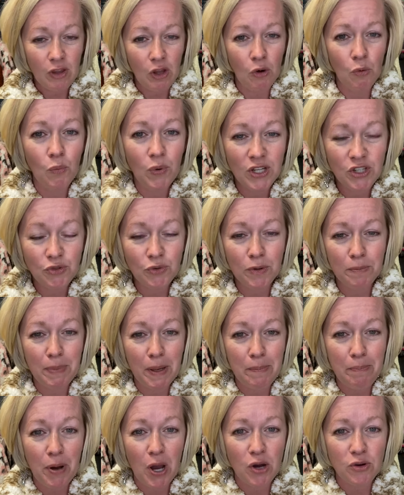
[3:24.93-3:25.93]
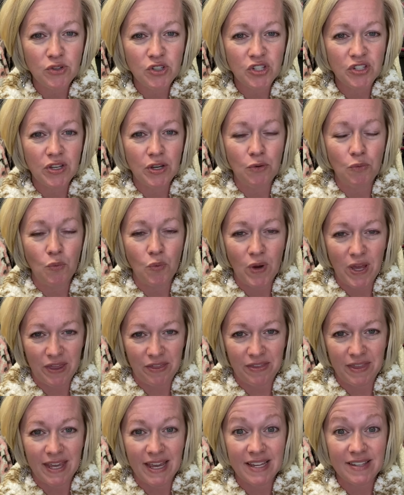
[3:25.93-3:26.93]
which will be posted
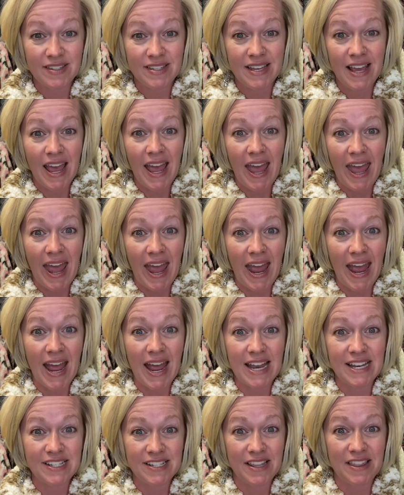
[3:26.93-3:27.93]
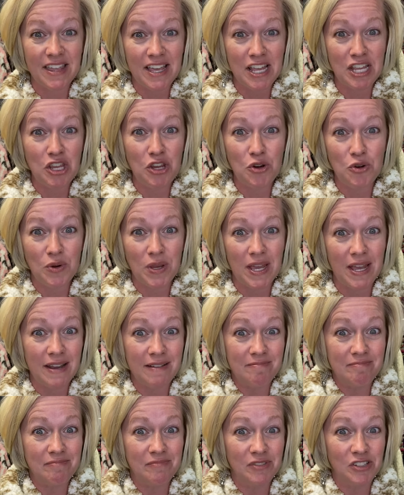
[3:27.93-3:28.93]
with this. And then you
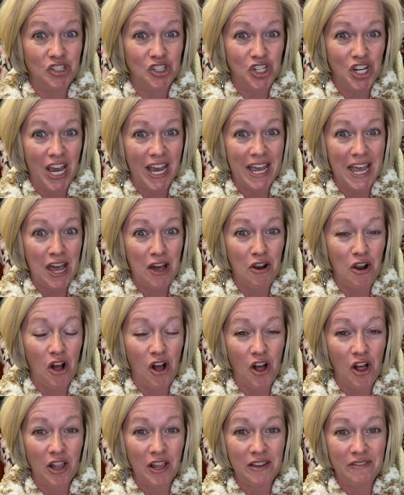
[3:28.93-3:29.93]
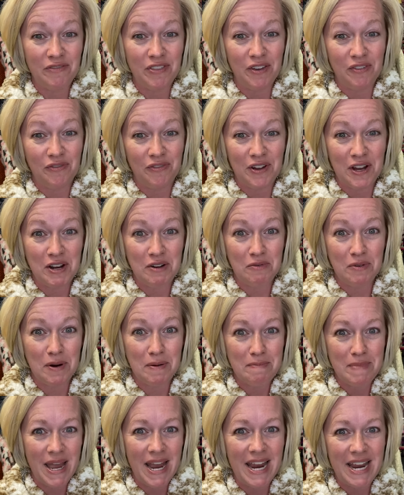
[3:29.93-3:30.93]
can check out all of the fun
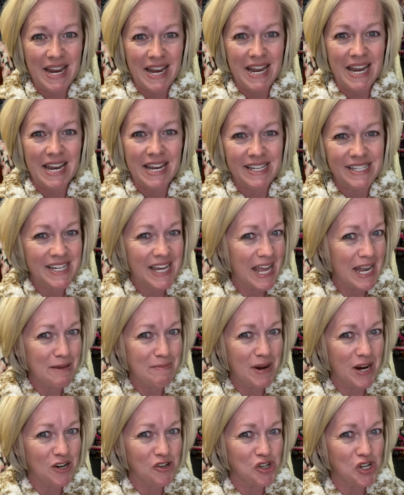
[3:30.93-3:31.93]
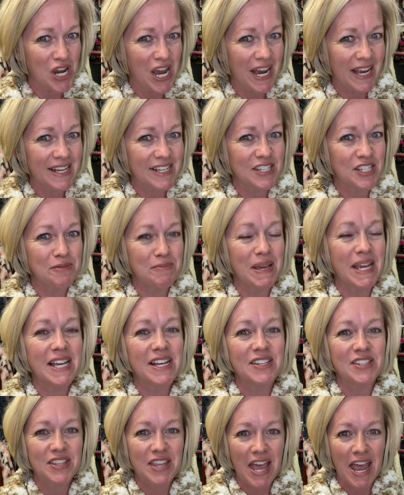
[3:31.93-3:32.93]
remaining teddy bear jackets
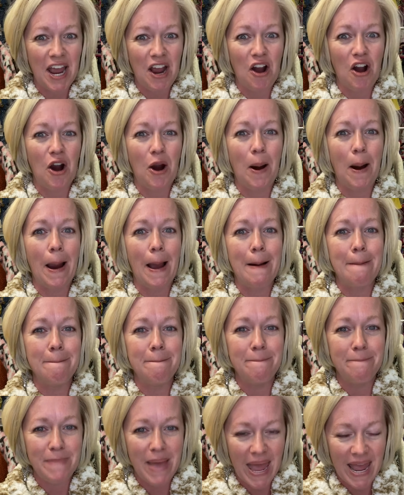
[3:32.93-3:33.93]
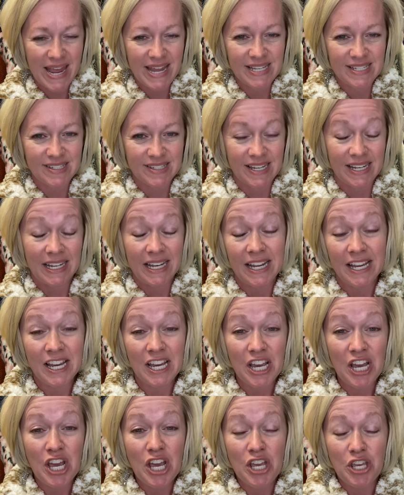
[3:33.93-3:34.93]
because they are amazing.
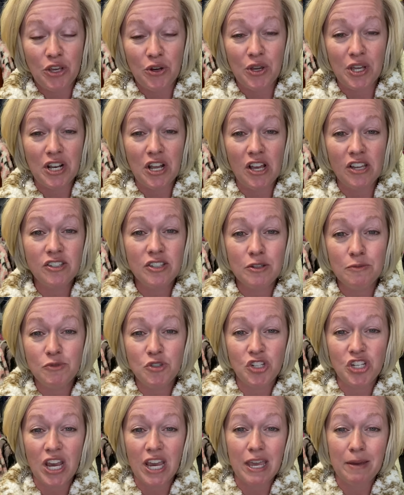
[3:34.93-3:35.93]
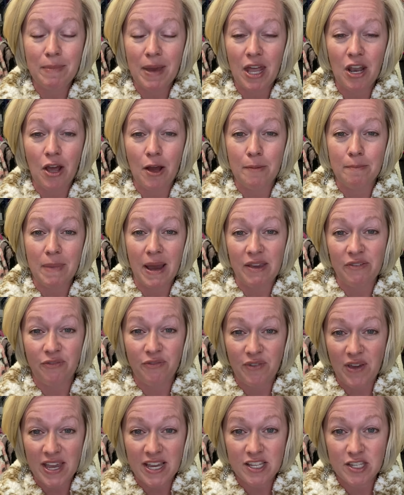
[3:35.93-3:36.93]
You can also check them out on my
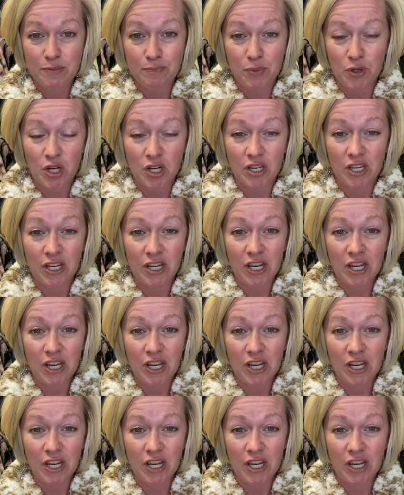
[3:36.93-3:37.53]
Facebook